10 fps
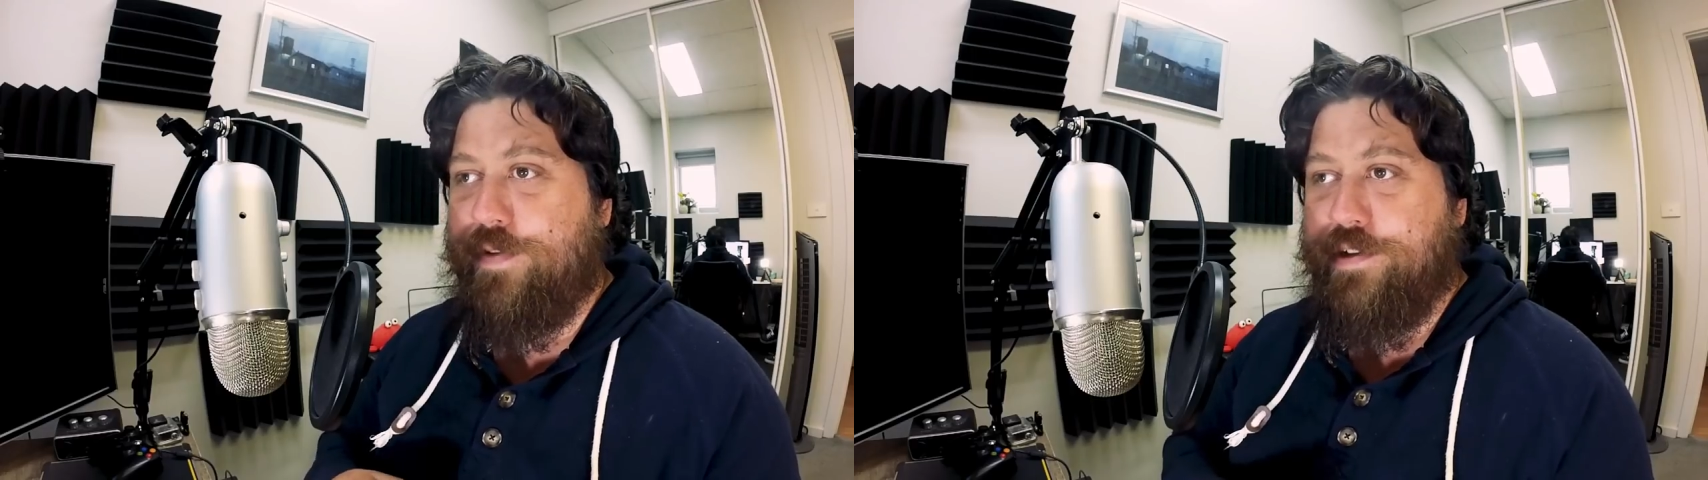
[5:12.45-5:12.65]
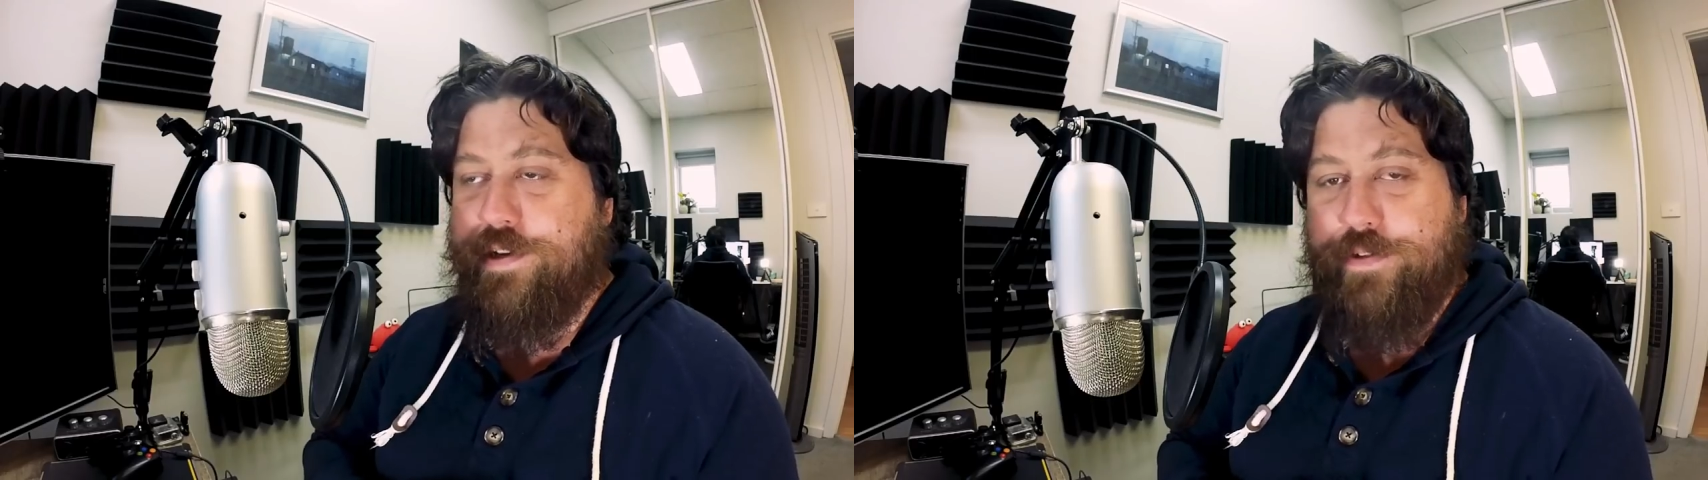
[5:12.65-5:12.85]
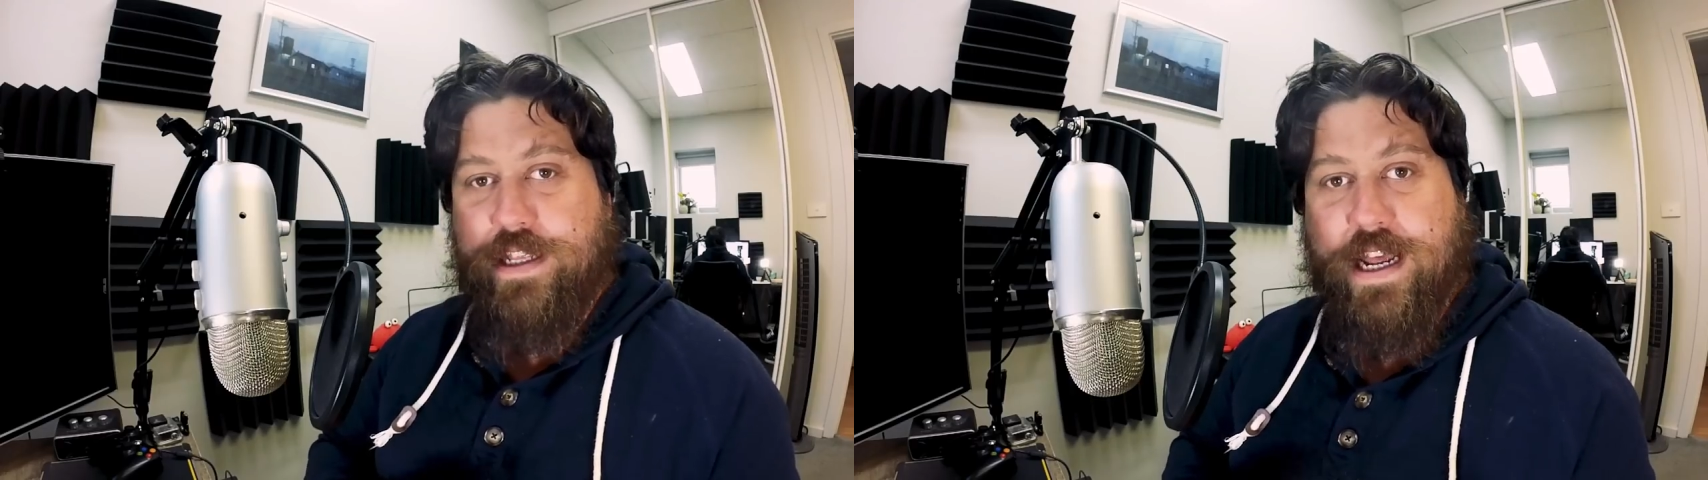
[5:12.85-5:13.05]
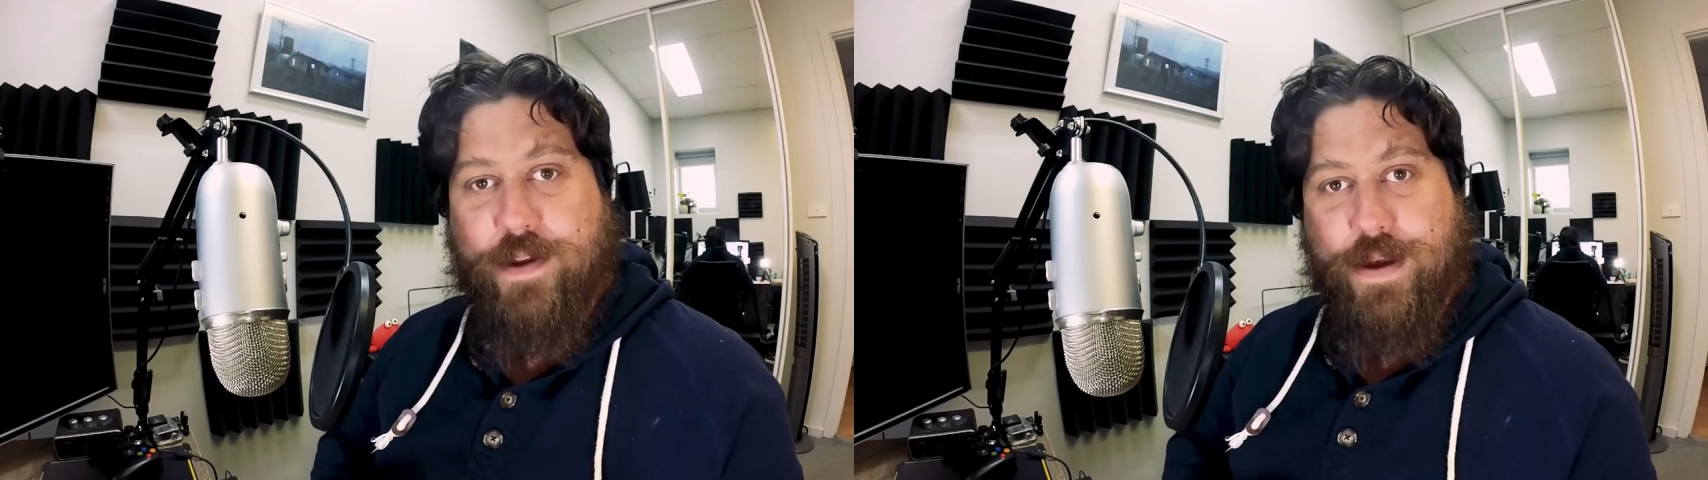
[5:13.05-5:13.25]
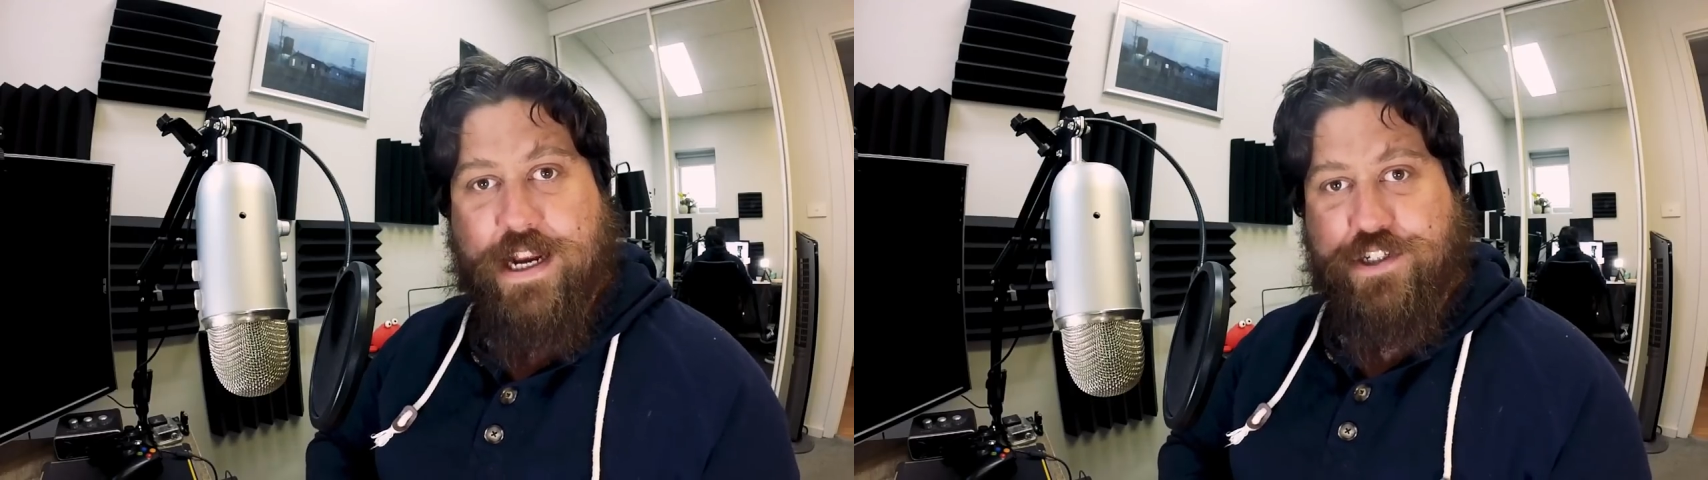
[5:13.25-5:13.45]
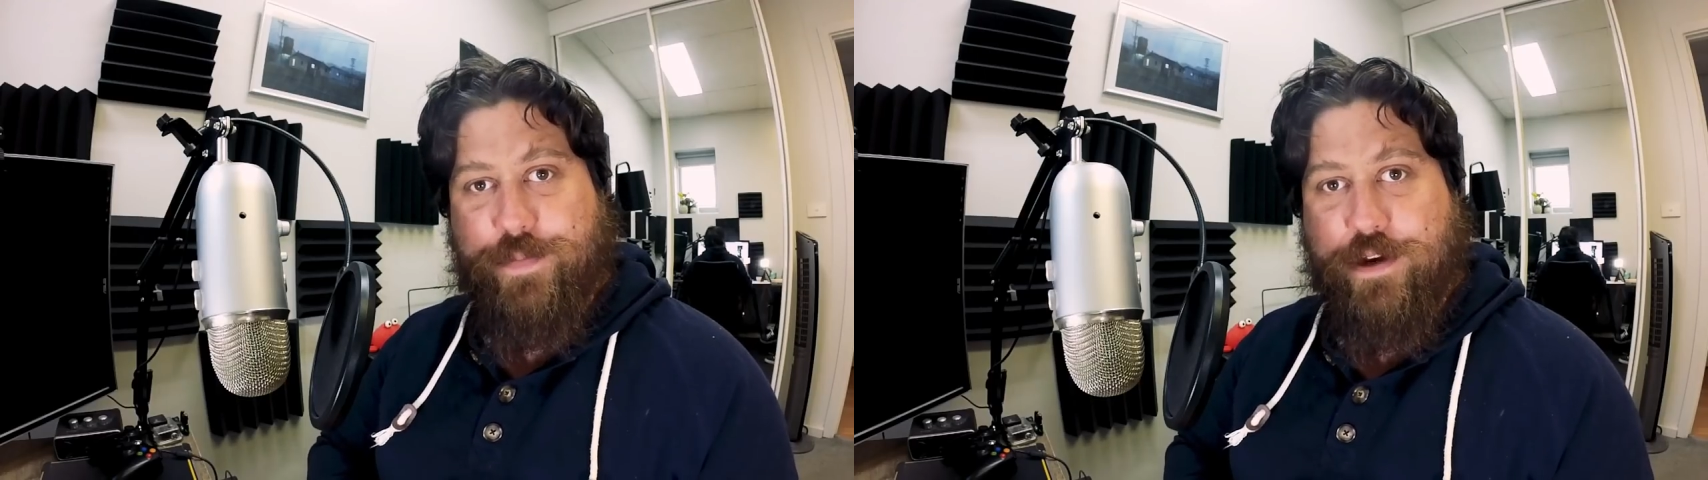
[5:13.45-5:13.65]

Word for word: because they're really going to actually